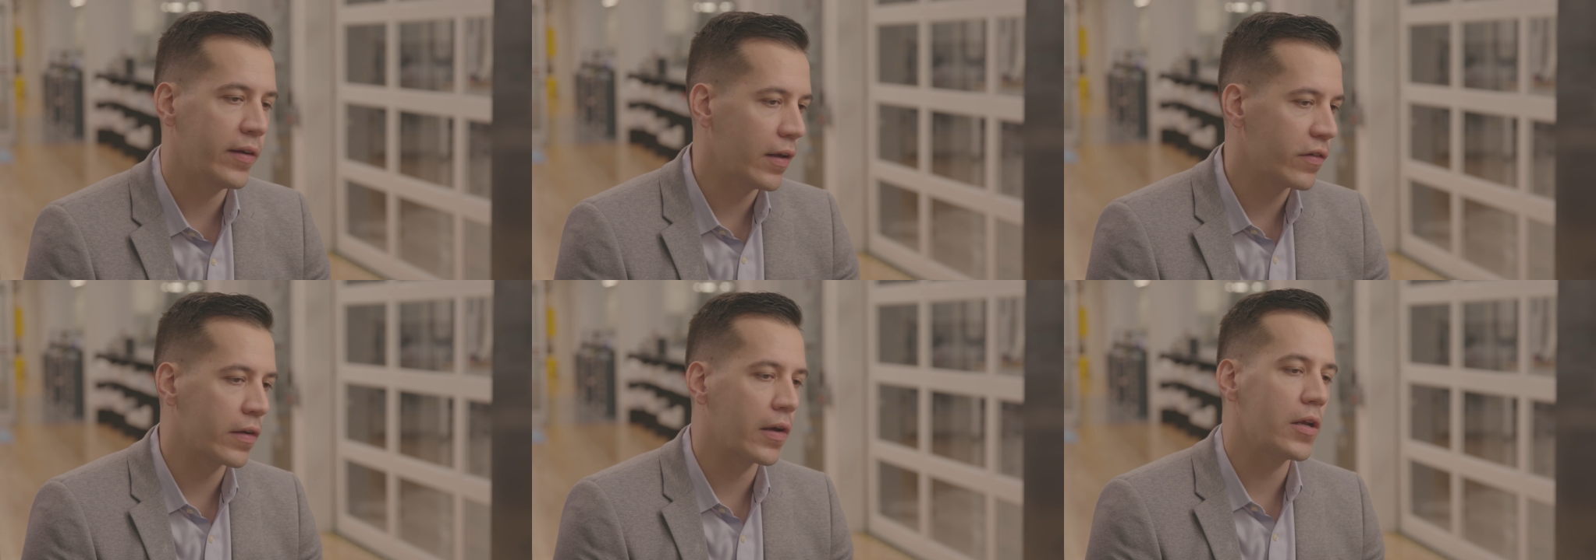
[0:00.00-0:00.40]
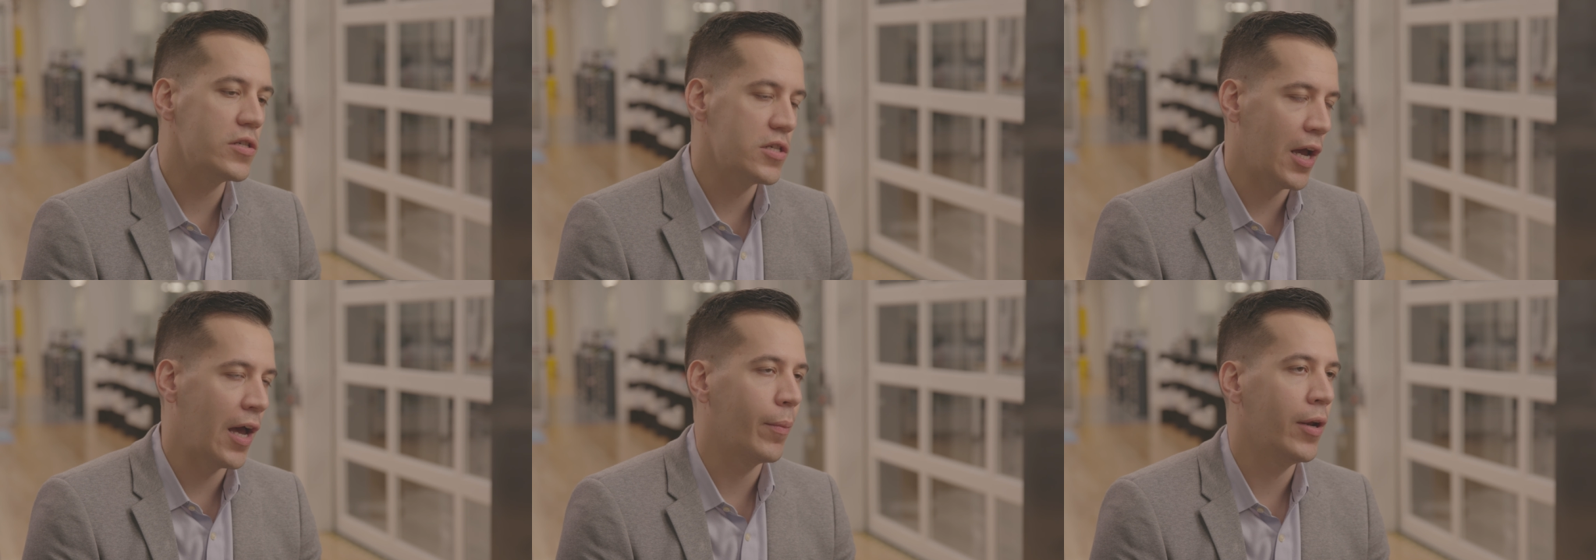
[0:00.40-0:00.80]
It does a
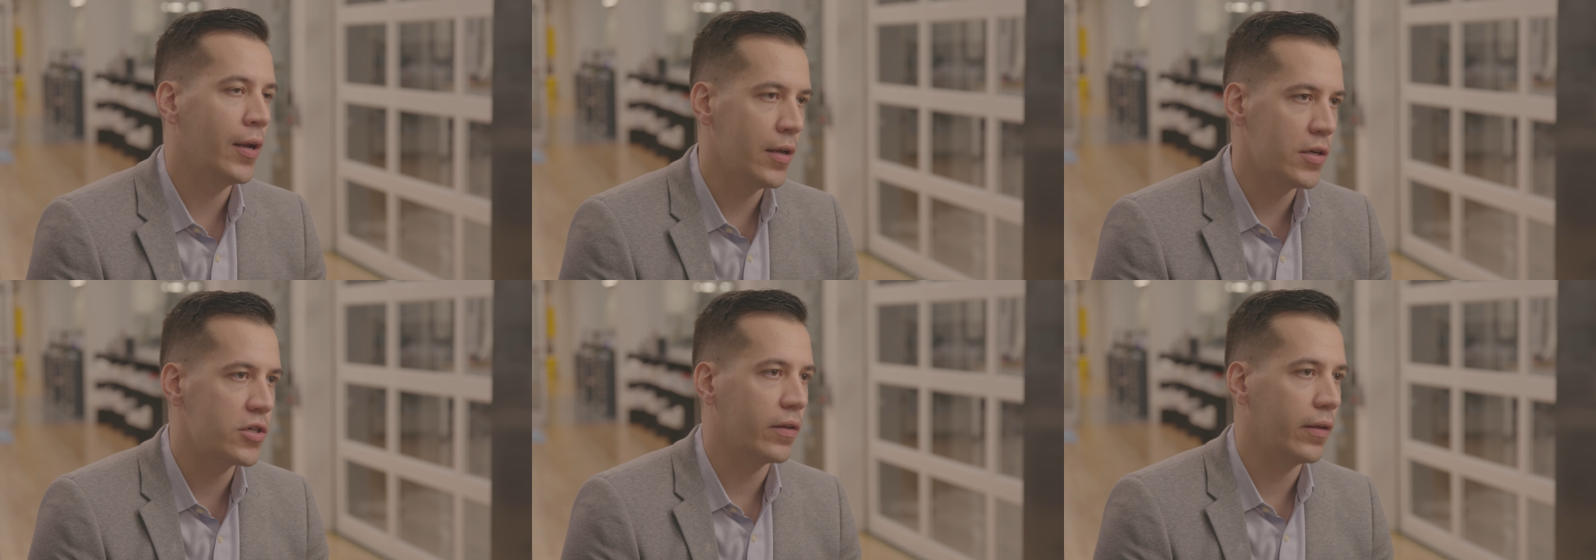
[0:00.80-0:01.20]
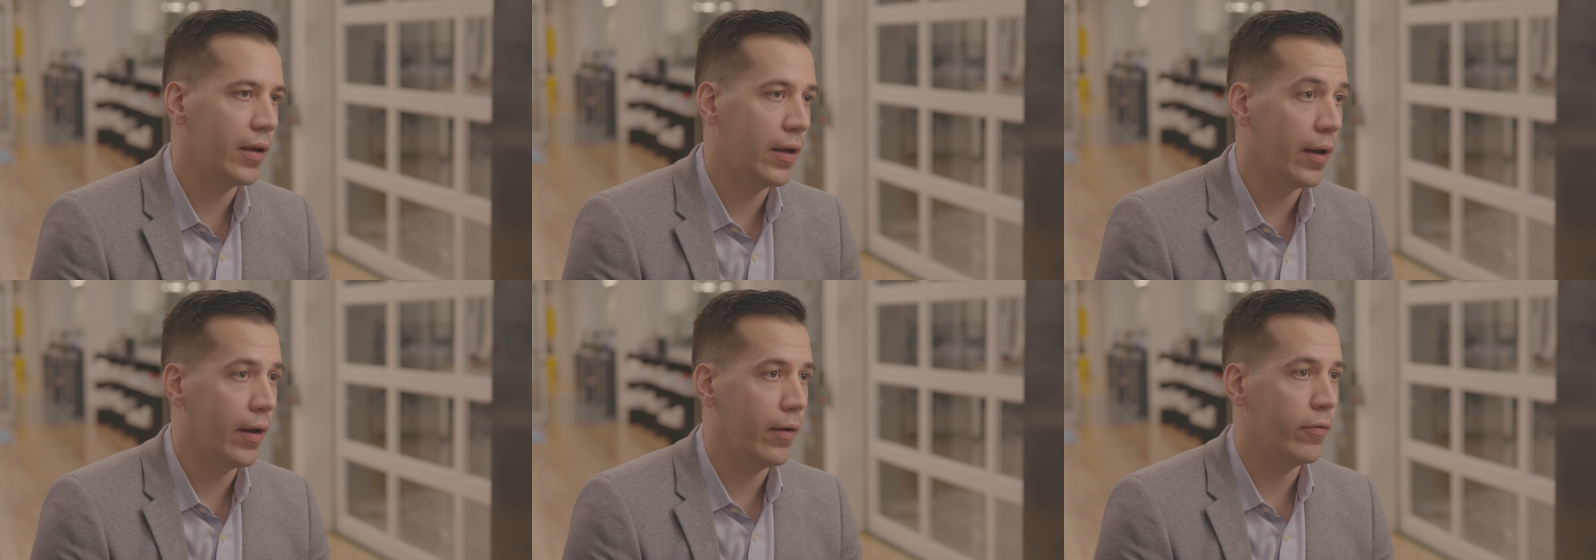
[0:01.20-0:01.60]
good job
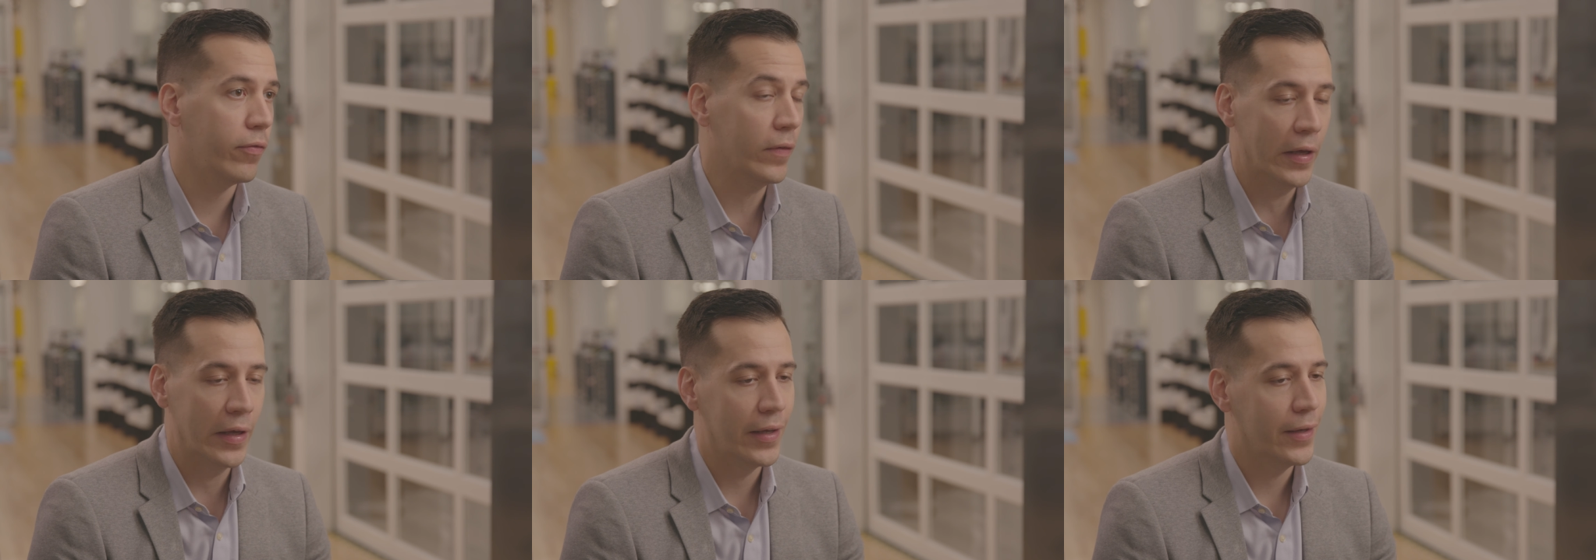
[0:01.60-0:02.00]
initially of